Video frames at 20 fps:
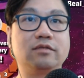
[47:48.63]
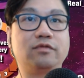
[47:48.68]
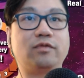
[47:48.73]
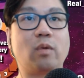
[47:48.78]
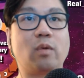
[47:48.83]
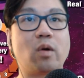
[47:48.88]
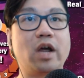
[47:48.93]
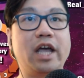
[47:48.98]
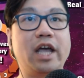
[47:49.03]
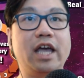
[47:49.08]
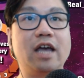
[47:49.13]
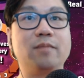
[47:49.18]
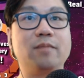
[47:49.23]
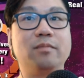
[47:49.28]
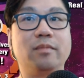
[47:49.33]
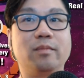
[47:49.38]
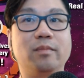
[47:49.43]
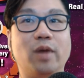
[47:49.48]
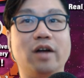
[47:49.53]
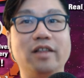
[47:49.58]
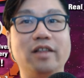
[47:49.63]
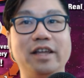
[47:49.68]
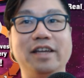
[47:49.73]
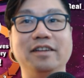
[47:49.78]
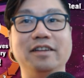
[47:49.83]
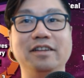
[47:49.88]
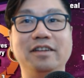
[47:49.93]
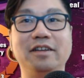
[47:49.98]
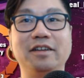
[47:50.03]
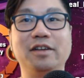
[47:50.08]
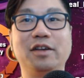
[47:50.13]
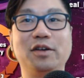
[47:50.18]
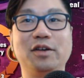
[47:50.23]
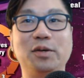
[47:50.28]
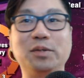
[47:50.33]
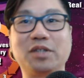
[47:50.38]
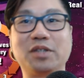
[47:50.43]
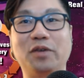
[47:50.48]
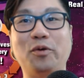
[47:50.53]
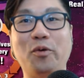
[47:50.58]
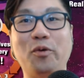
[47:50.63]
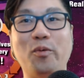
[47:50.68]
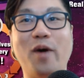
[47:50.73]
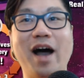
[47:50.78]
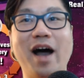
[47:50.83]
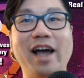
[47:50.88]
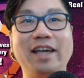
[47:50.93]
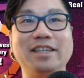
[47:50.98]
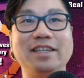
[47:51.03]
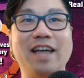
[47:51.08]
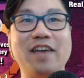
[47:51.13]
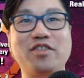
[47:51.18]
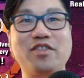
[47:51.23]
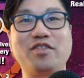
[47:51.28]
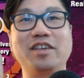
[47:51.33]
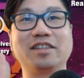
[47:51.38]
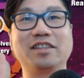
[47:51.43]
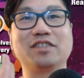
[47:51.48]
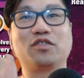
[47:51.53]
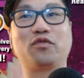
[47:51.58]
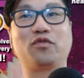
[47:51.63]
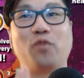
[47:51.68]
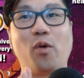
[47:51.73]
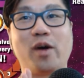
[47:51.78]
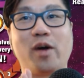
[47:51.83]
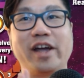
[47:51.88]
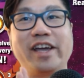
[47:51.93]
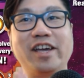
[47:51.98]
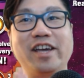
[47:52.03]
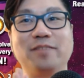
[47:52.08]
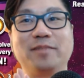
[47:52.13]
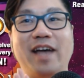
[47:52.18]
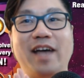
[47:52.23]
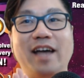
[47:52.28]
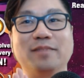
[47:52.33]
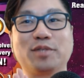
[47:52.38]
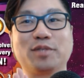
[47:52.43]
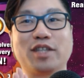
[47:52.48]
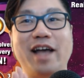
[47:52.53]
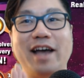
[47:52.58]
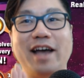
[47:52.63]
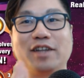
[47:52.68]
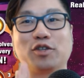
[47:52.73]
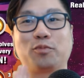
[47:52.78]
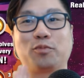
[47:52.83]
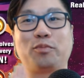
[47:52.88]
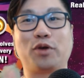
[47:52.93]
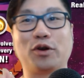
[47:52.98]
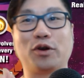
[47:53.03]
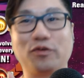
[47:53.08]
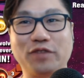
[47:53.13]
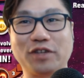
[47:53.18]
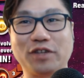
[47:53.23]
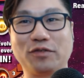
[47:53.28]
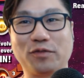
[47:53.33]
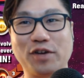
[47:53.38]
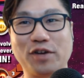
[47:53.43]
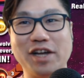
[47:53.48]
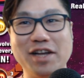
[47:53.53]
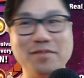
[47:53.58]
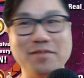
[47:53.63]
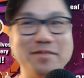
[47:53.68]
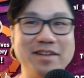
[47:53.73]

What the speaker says: 4 a.m. Merlin, who's in Hawaii. I think this 4 a.m. time slot is perfect for him.